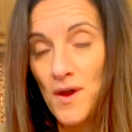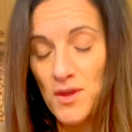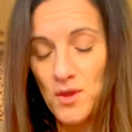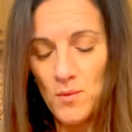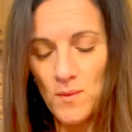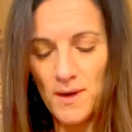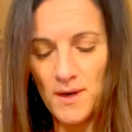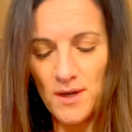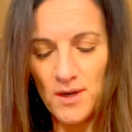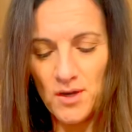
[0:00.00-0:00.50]

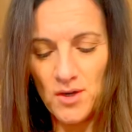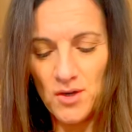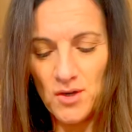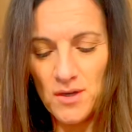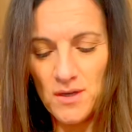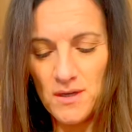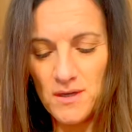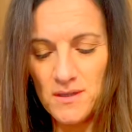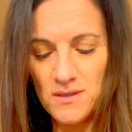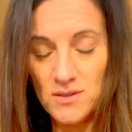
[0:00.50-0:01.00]
want to
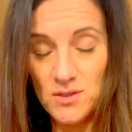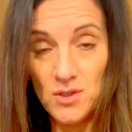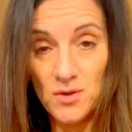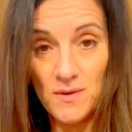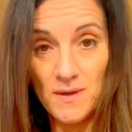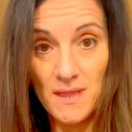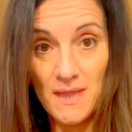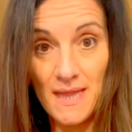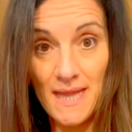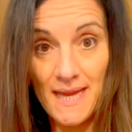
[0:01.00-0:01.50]
cook
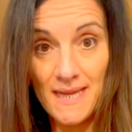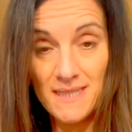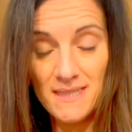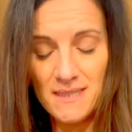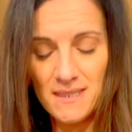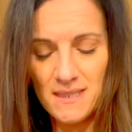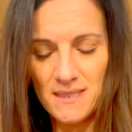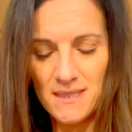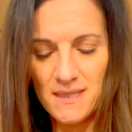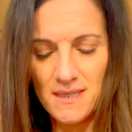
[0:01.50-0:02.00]
during
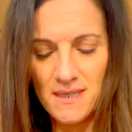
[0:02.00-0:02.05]
Lent.